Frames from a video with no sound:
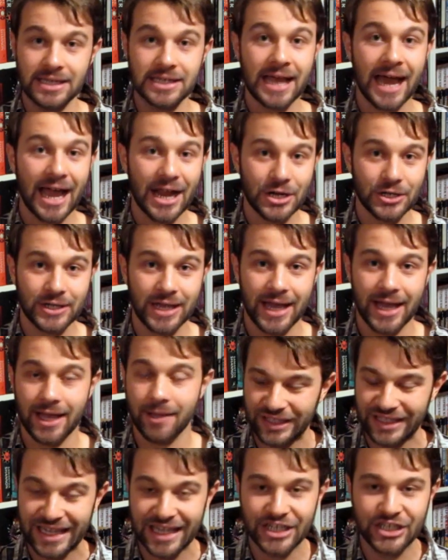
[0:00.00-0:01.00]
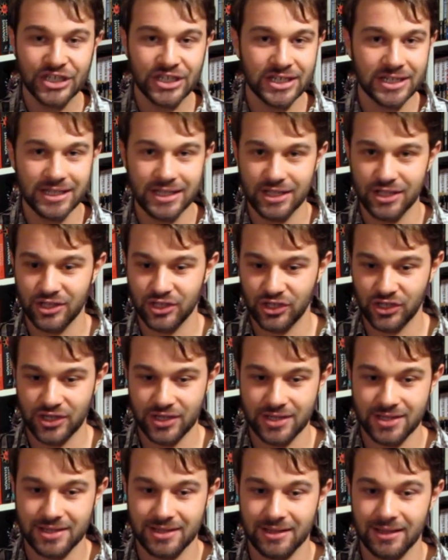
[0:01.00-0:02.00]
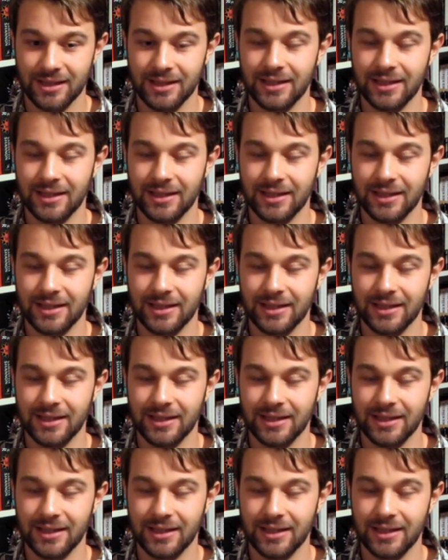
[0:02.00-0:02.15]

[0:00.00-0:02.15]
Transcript: the entire time. The tension is just,